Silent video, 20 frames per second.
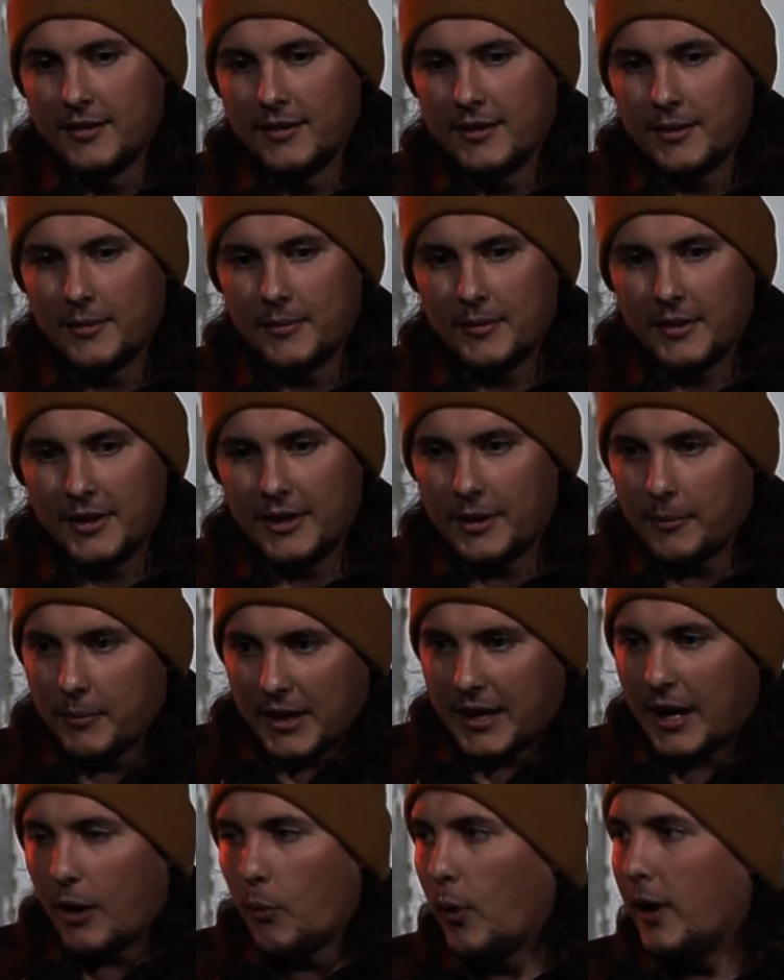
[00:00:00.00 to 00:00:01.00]
And I'm
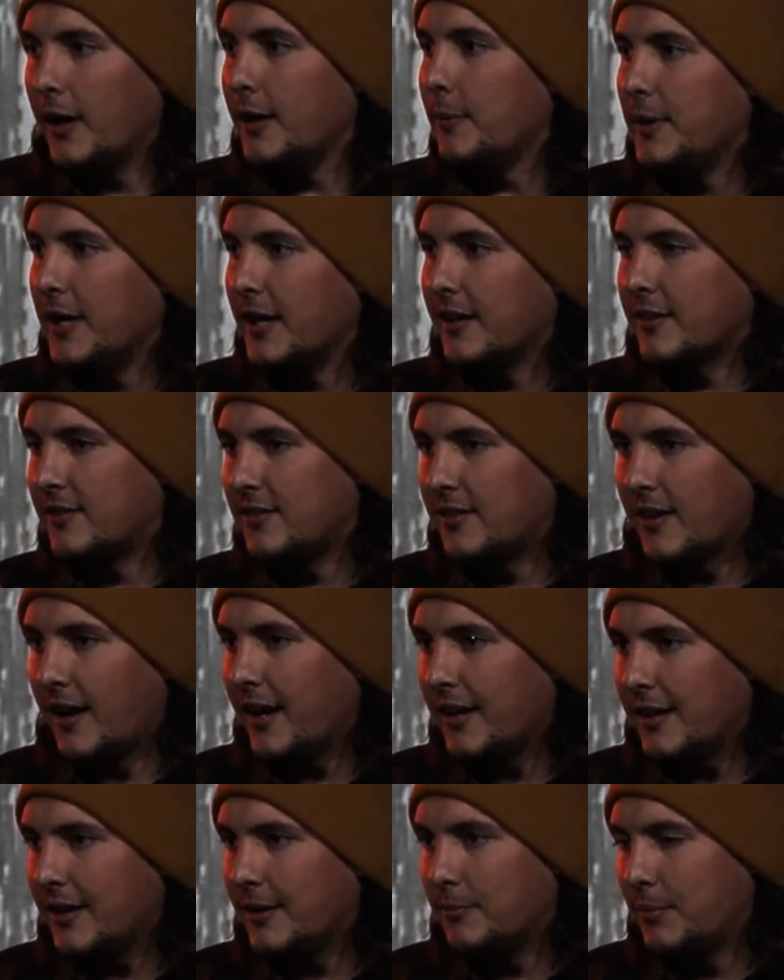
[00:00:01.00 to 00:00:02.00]
like, I want to be
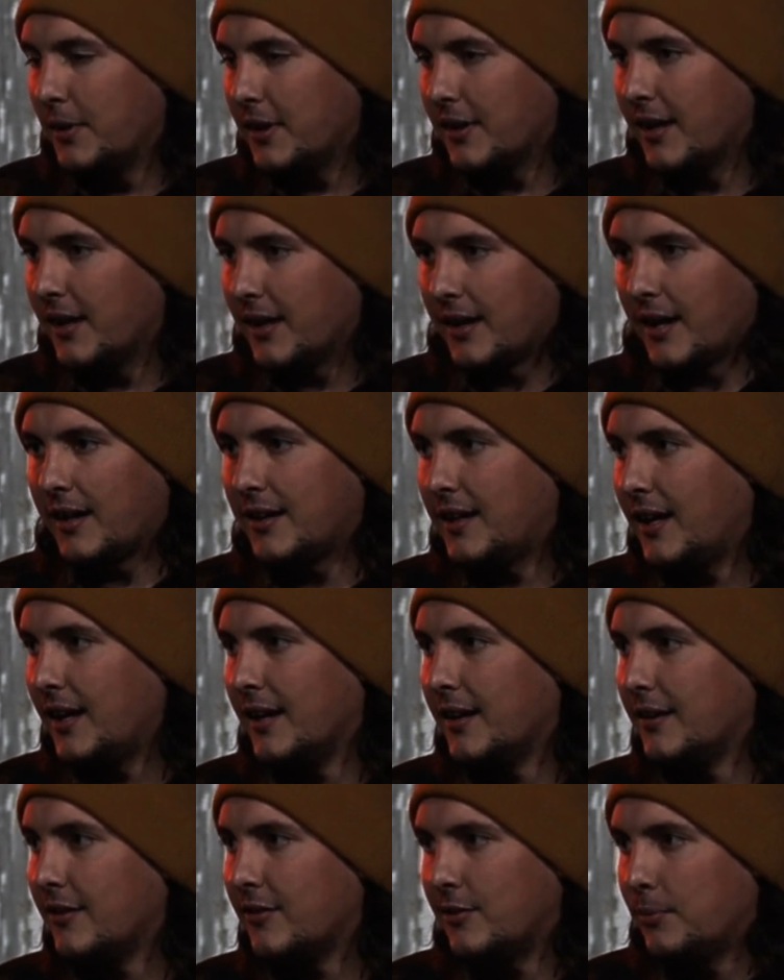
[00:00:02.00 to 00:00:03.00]
excited, but like I
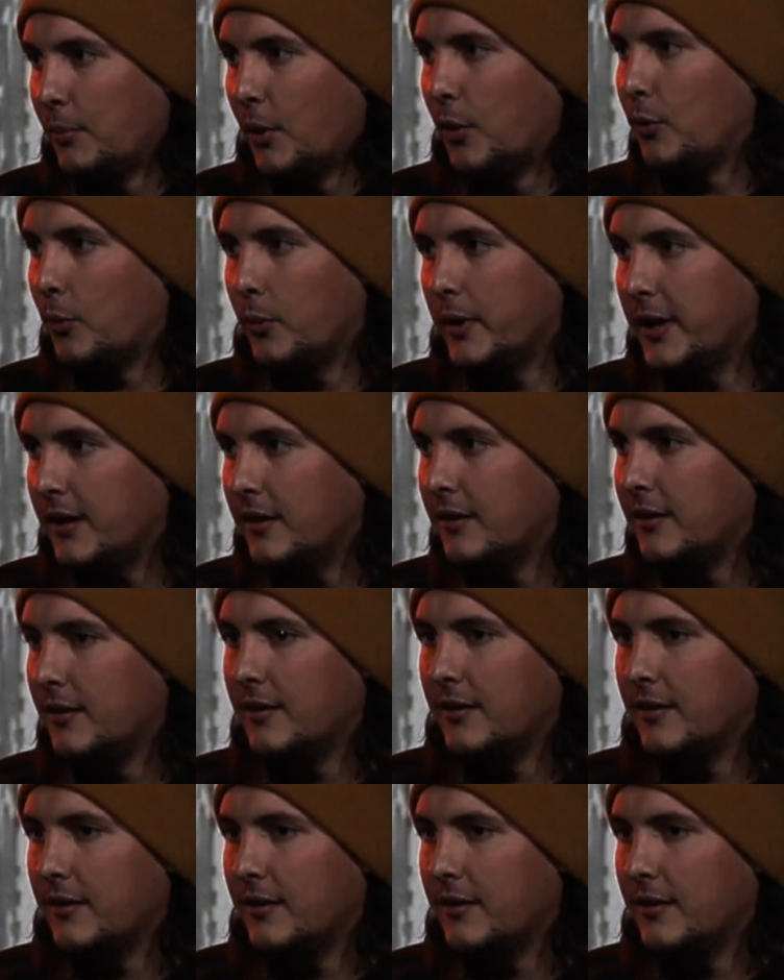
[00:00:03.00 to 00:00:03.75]
can't smoke weed.